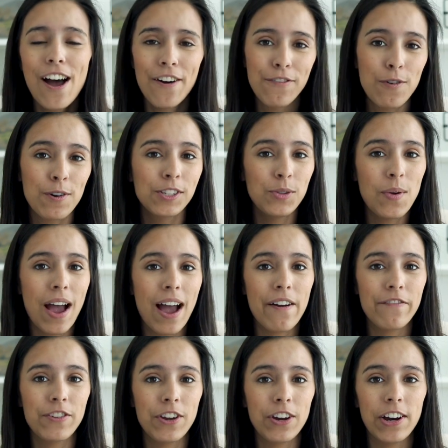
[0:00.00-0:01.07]
Of course, you
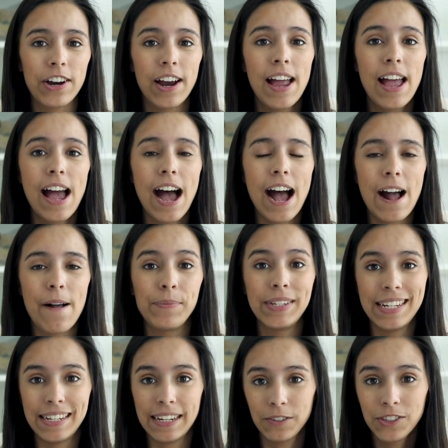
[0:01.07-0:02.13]
have your um,
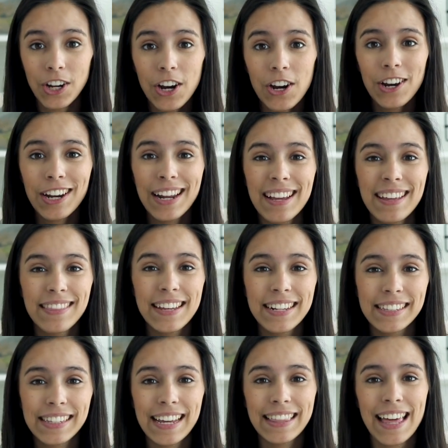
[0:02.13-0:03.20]
detailed targeting and
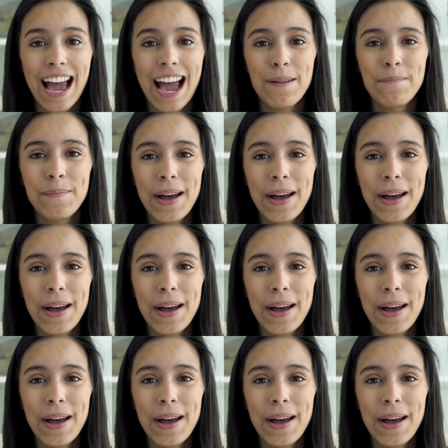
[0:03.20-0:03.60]
things like that,